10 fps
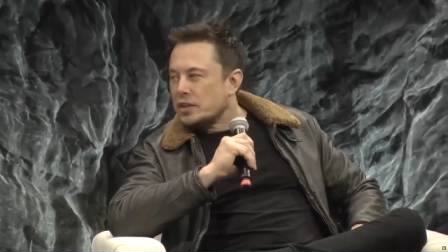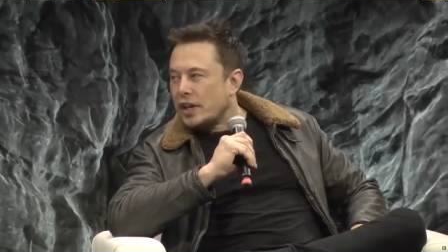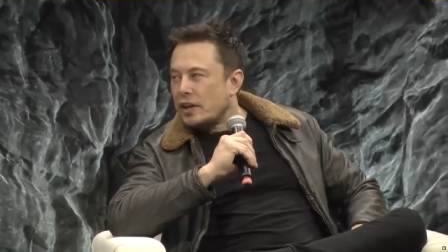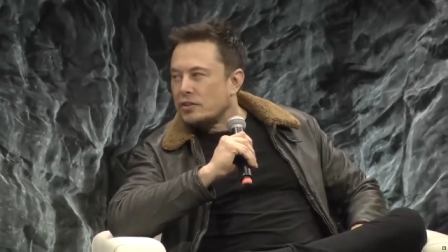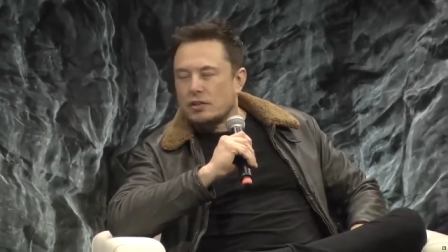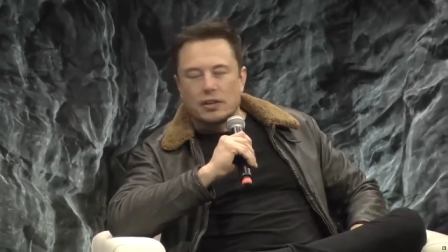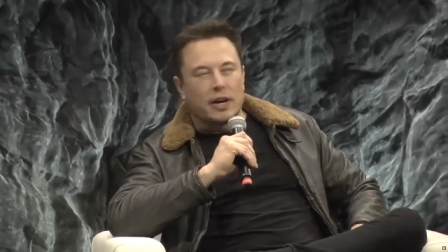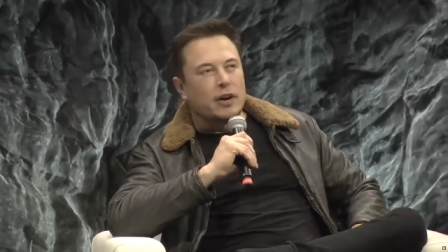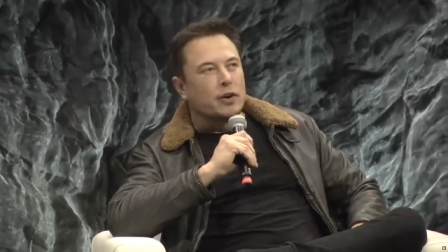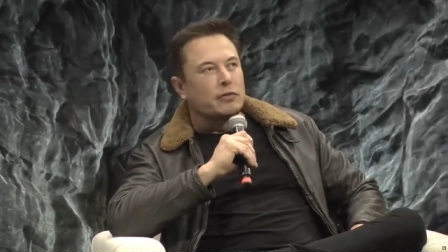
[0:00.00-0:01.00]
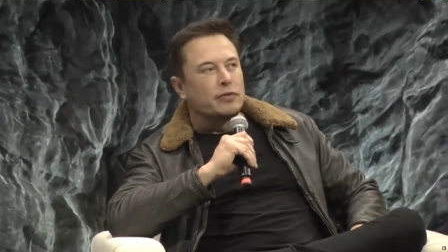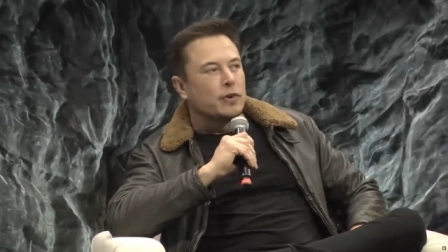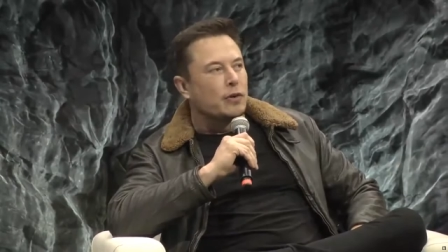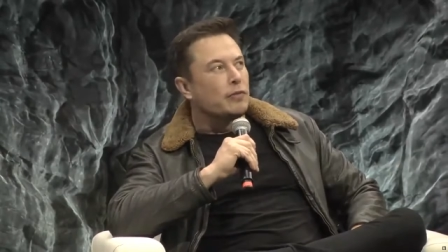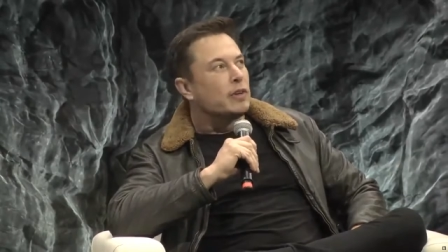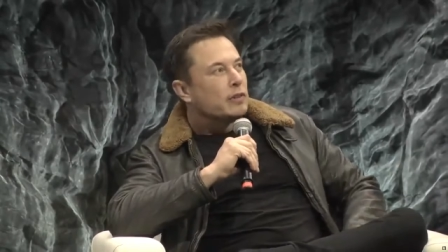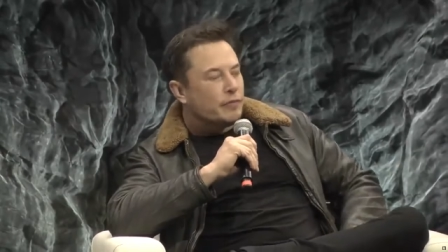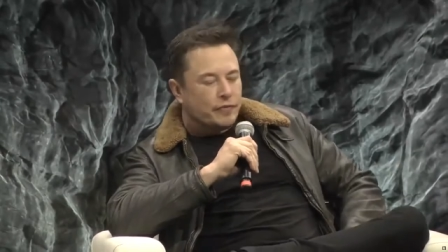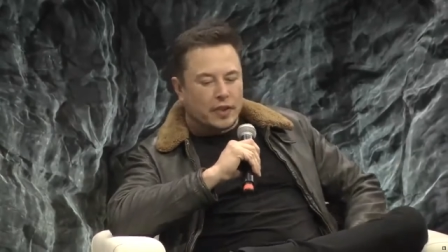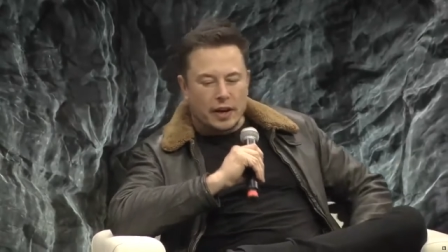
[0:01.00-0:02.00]
test in acronym form,
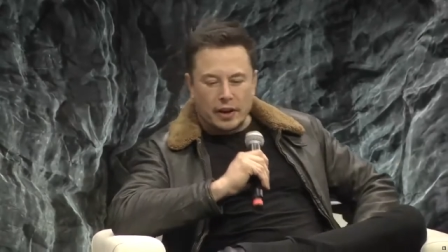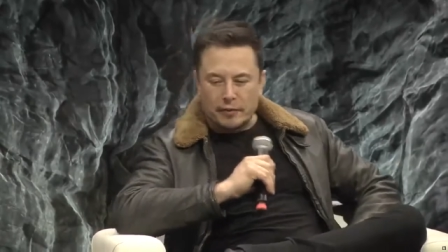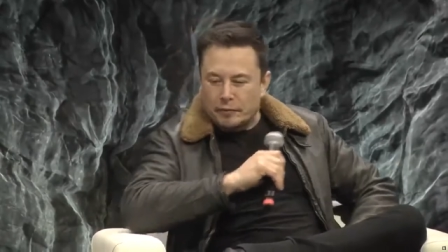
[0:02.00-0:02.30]
um,